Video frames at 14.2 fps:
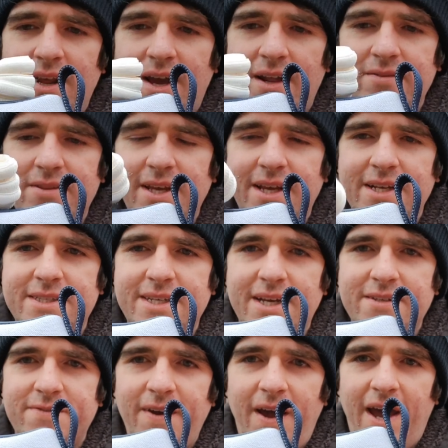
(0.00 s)
don't think it's
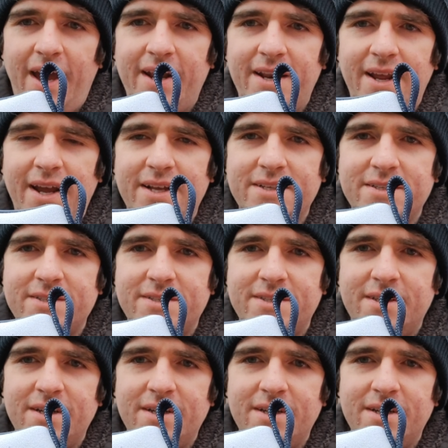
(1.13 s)
as fat as